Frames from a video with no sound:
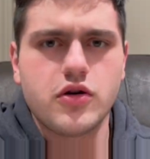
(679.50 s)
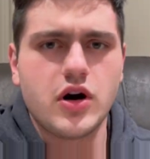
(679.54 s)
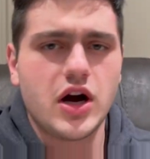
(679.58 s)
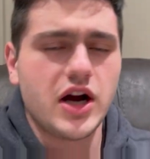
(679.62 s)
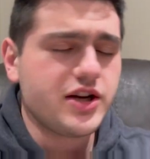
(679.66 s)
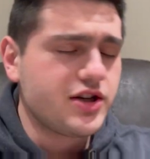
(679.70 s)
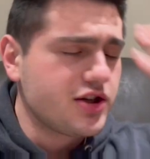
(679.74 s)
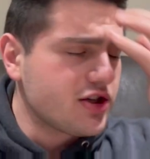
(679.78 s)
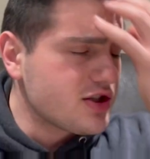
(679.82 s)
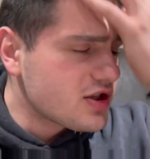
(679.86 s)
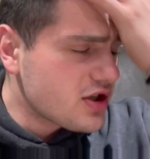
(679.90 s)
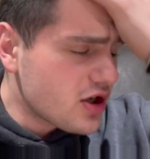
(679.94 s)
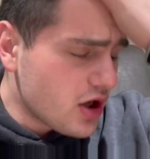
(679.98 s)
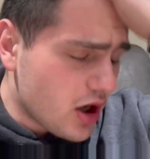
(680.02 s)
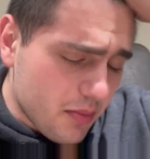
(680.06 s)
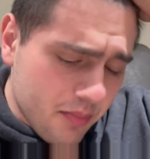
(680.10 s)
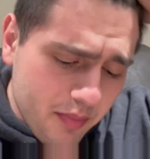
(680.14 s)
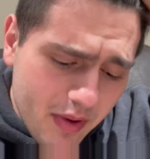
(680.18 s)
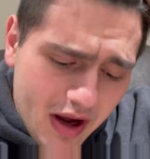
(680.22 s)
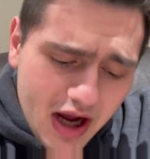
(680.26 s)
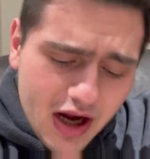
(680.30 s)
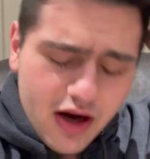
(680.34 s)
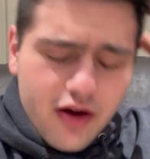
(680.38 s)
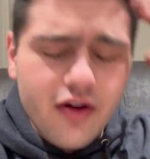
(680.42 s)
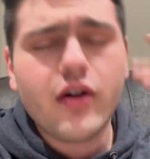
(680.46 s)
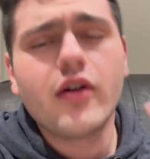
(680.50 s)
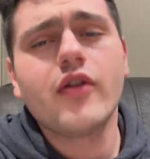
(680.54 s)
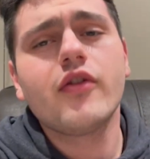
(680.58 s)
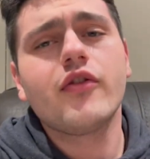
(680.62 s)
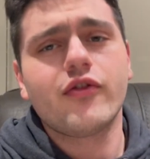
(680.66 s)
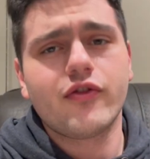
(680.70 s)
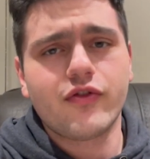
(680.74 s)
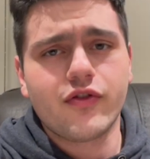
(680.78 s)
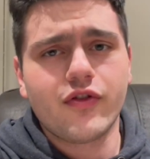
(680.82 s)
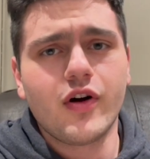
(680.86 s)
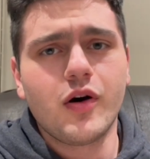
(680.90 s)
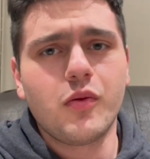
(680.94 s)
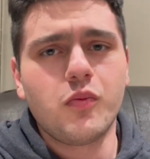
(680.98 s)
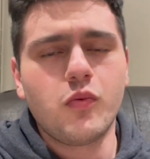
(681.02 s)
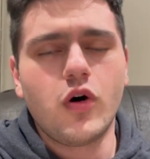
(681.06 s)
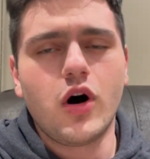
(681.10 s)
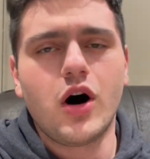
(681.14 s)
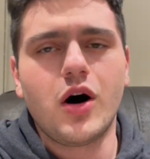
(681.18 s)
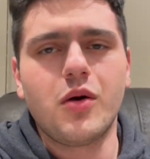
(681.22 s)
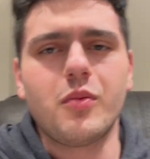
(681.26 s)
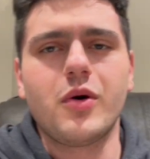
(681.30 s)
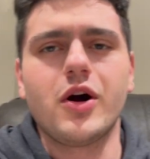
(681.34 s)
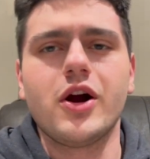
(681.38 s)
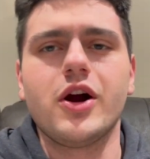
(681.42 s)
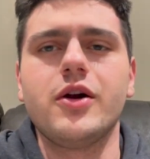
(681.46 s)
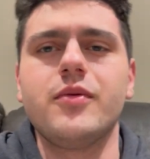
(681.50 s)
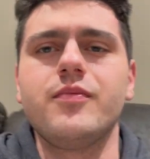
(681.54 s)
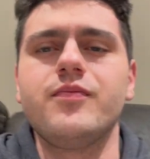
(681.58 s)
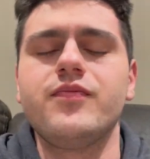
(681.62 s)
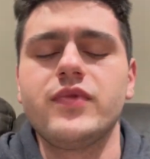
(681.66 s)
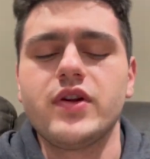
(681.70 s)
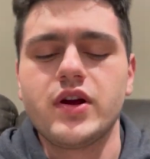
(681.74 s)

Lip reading: I just got back from Walmart.